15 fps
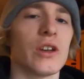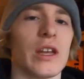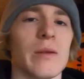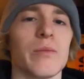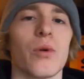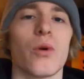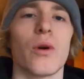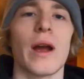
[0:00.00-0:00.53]

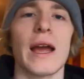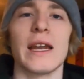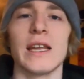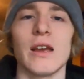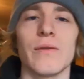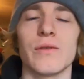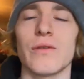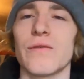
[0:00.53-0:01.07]
import
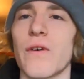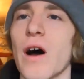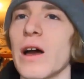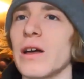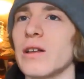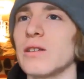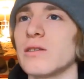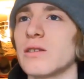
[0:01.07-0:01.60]
any of the
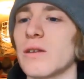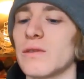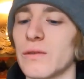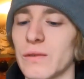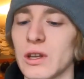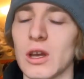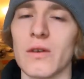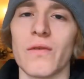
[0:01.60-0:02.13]
files, of
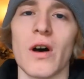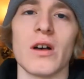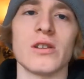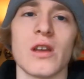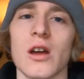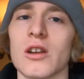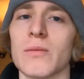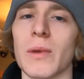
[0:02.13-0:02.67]
the video
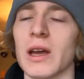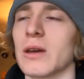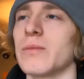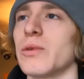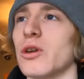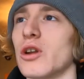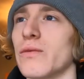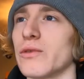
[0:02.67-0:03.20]
files, onto my
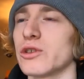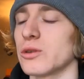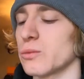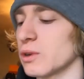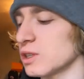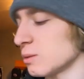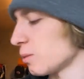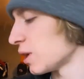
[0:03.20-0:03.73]
computer for some
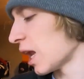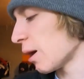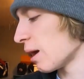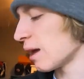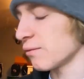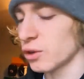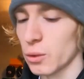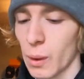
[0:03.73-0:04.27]
reason. But now
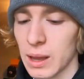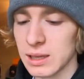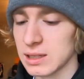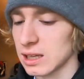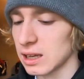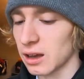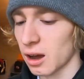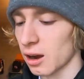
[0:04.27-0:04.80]
I have new
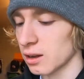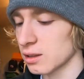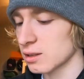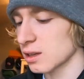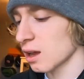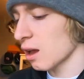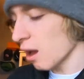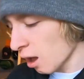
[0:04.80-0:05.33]
SD
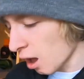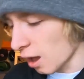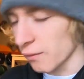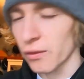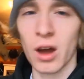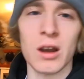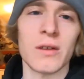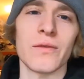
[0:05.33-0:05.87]
cards.
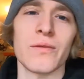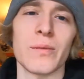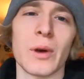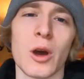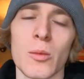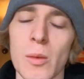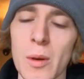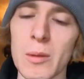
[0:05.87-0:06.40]
I've kind of
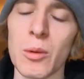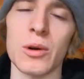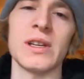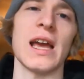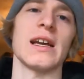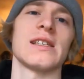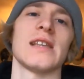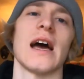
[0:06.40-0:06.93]
become a bit more
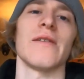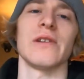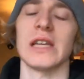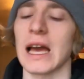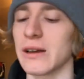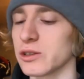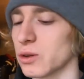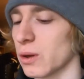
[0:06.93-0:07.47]
tech savvy
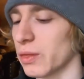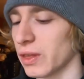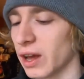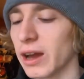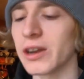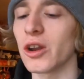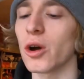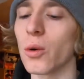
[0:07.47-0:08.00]
now, so I
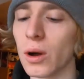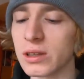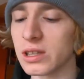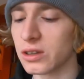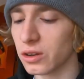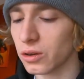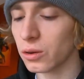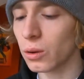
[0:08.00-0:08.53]
think I know what
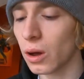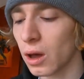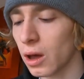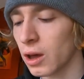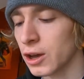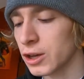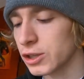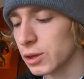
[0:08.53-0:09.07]
to do.
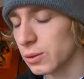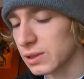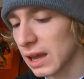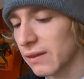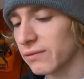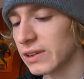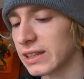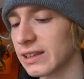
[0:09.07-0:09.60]
So
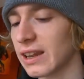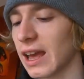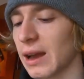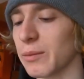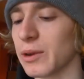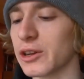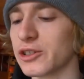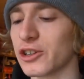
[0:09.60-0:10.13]
definitely today
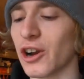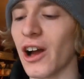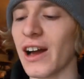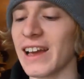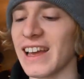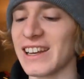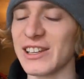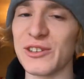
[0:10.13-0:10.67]
I'm going to
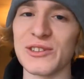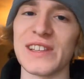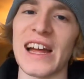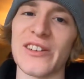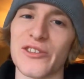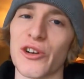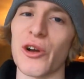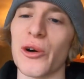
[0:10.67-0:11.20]
try and use
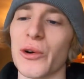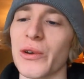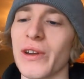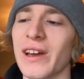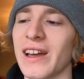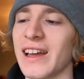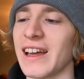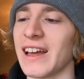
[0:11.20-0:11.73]
that drone.